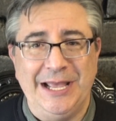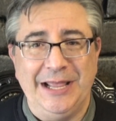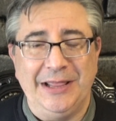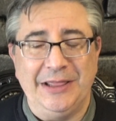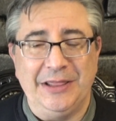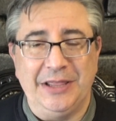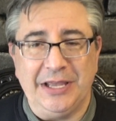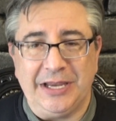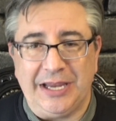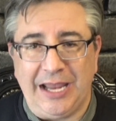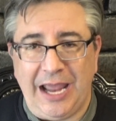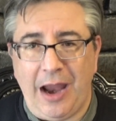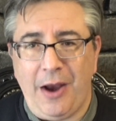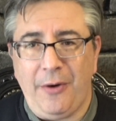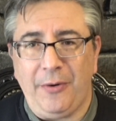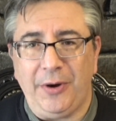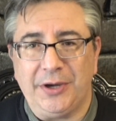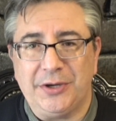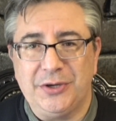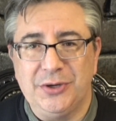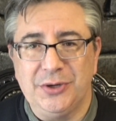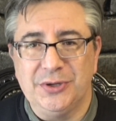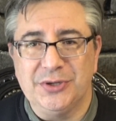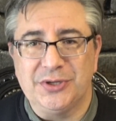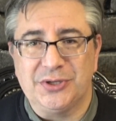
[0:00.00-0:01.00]
The
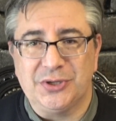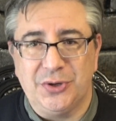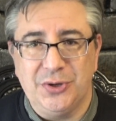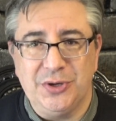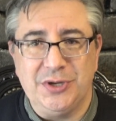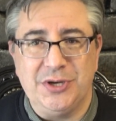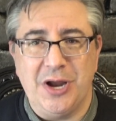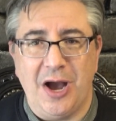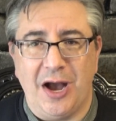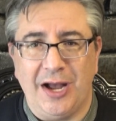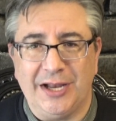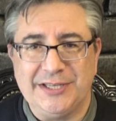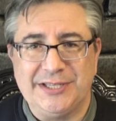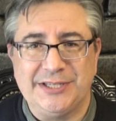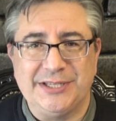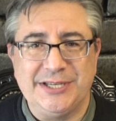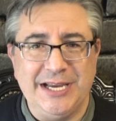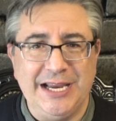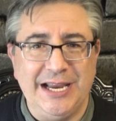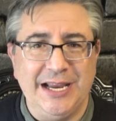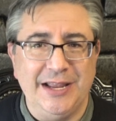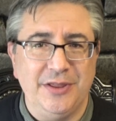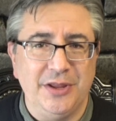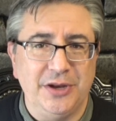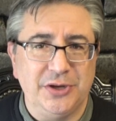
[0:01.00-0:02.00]
characters could not
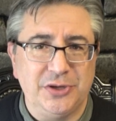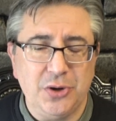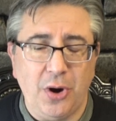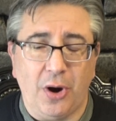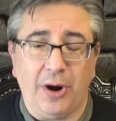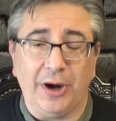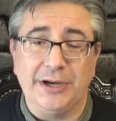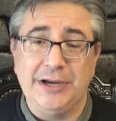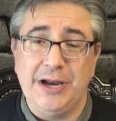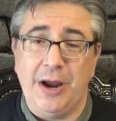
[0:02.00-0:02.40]
see in the dark.